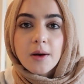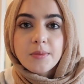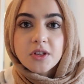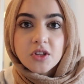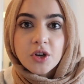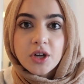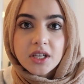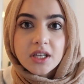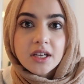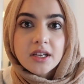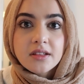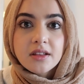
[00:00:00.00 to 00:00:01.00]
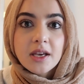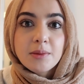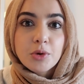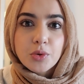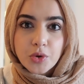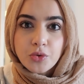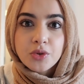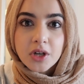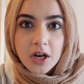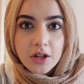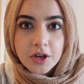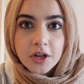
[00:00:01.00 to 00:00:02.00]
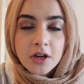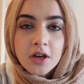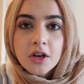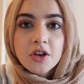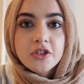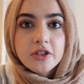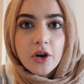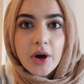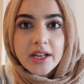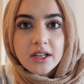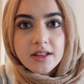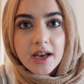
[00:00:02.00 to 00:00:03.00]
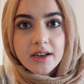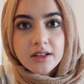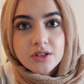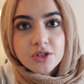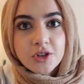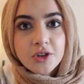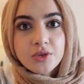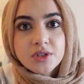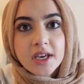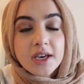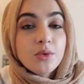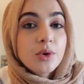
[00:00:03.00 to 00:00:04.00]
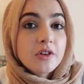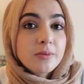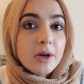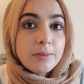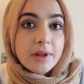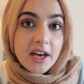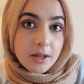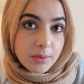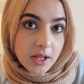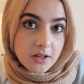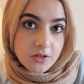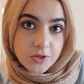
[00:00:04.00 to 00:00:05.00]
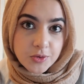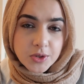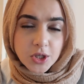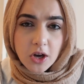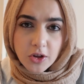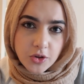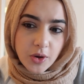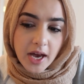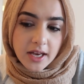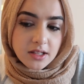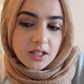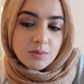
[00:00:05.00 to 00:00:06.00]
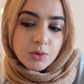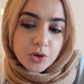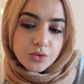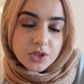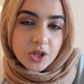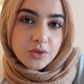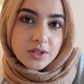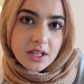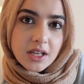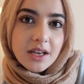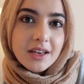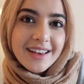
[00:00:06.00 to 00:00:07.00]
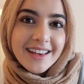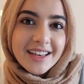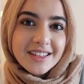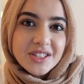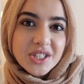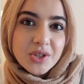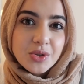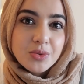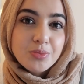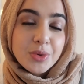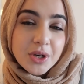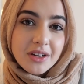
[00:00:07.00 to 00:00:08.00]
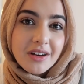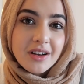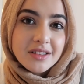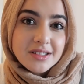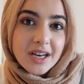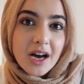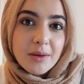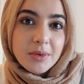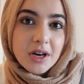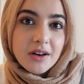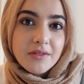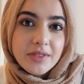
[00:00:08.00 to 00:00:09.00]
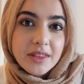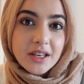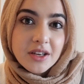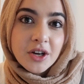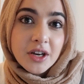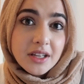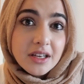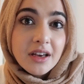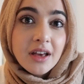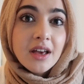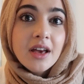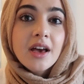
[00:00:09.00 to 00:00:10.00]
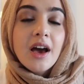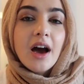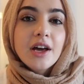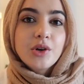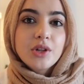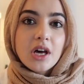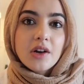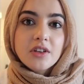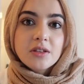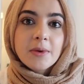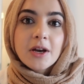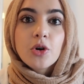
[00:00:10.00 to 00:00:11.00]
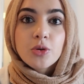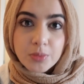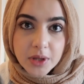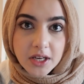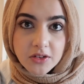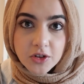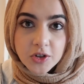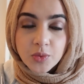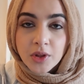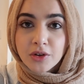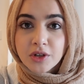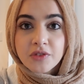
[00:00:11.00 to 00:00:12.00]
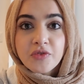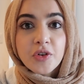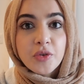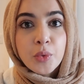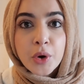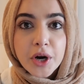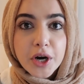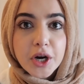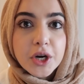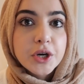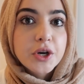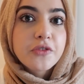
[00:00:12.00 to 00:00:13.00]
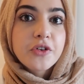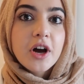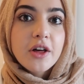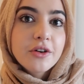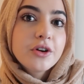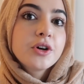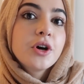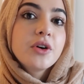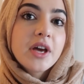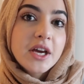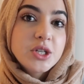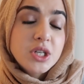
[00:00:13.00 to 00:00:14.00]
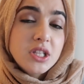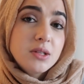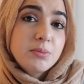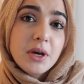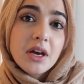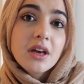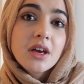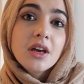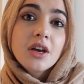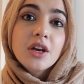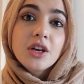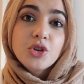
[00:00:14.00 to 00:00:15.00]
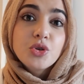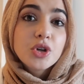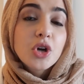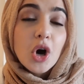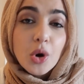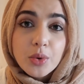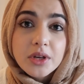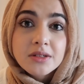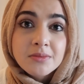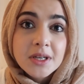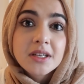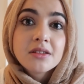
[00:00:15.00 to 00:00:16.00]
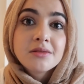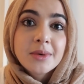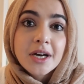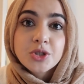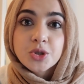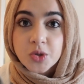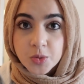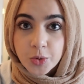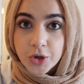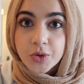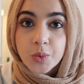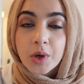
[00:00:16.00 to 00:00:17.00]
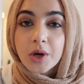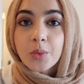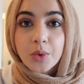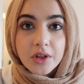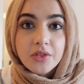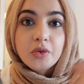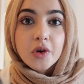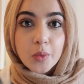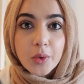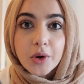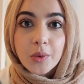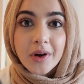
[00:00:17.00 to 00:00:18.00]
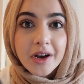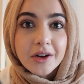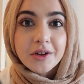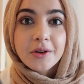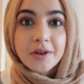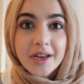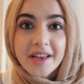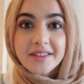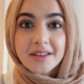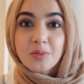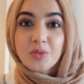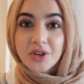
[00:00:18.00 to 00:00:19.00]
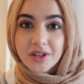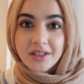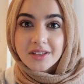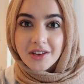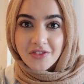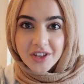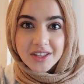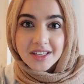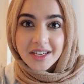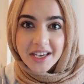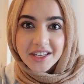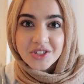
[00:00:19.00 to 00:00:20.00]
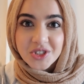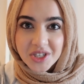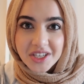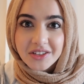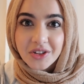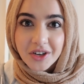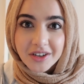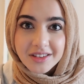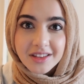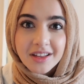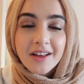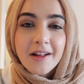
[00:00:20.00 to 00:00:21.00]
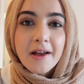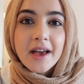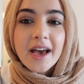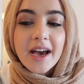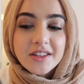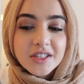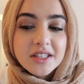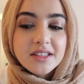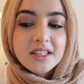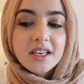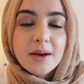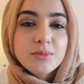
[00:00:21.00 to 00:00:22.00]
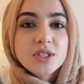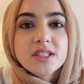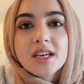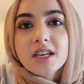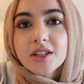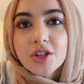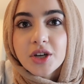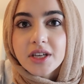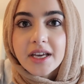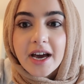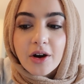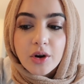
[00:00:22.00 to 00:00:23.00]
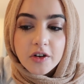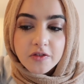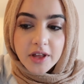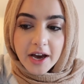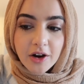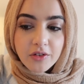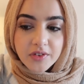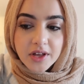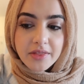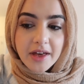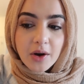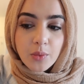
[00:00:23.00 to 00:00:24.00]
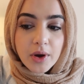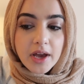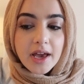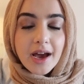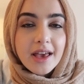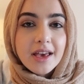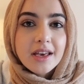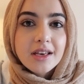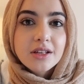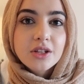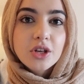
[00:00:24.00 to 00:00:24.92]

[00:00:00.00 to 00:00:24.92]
This hoodie is a maroon color, so I decided to take one of my plaid blazers, which also has these maroon tones in it, and to put it on top of the hoodie. I know a lot of us might own blazers, whether it's for work or for other occasions, but you can always mix and match your sportswear with your workwear to create some really sophisticated chic looks. As you can see, I'm just taking the hoodie out of the outfit. That way it